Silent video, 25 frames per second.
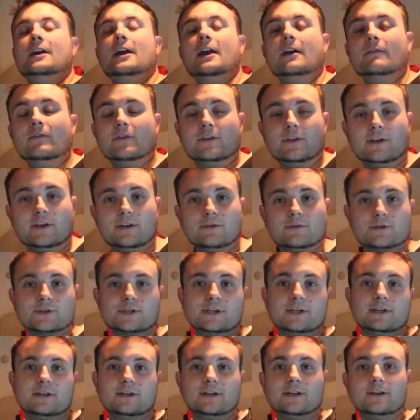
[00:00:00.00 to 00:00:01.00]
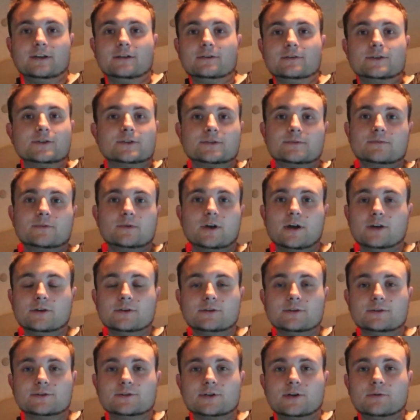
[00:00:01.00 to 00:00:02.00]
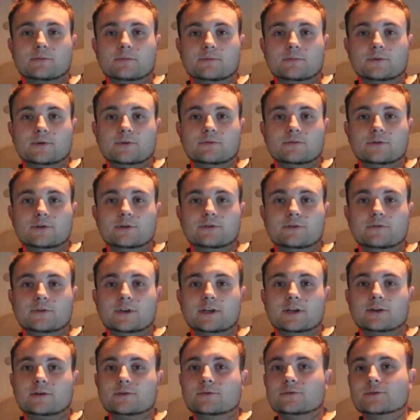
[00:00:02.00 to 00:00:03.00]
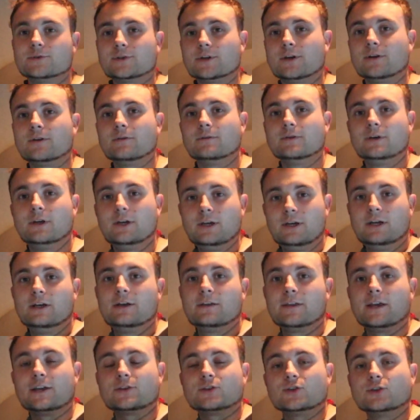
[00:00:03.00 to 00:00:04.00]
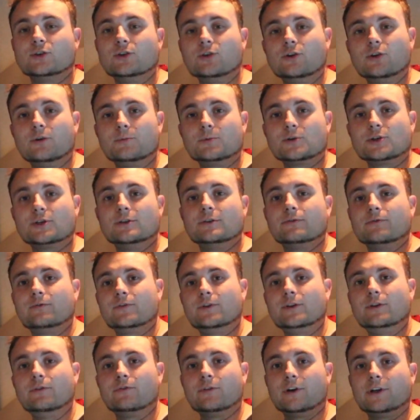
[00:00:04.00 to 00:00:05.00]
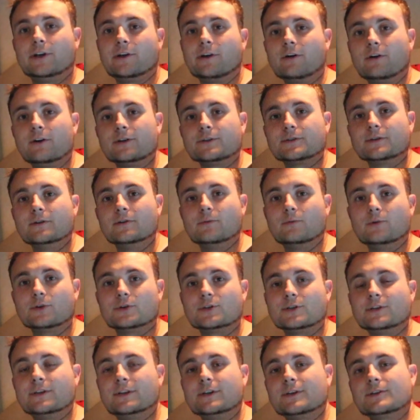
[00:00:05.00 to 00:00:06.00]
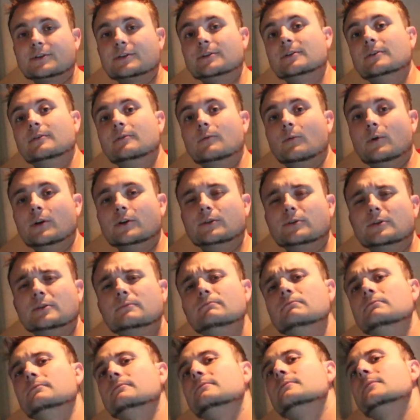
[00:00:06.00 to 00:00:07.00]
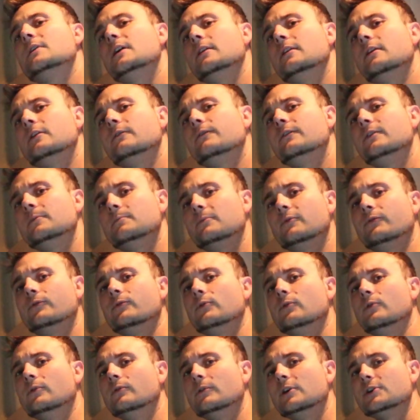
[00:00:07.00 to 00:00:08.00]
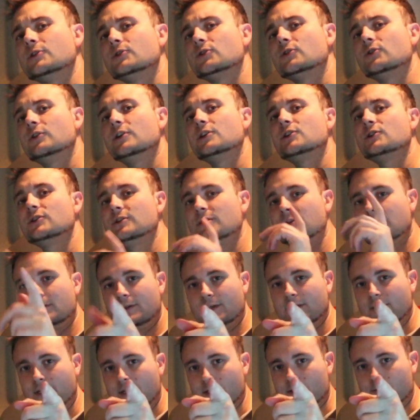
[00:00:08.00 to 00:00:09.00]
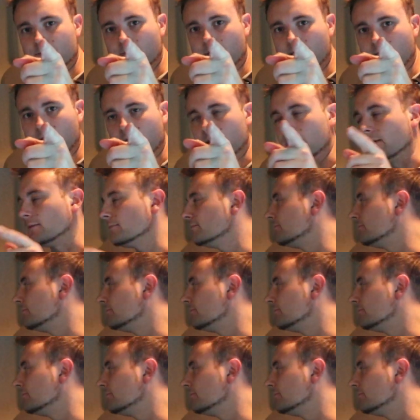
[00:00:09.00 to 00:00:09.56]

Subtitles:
Everything you're seeing here is under the type approval of the vehicle, so that's a good option for you fleet guys that are watching this and wondering, can they fit before registration? Yes, we can.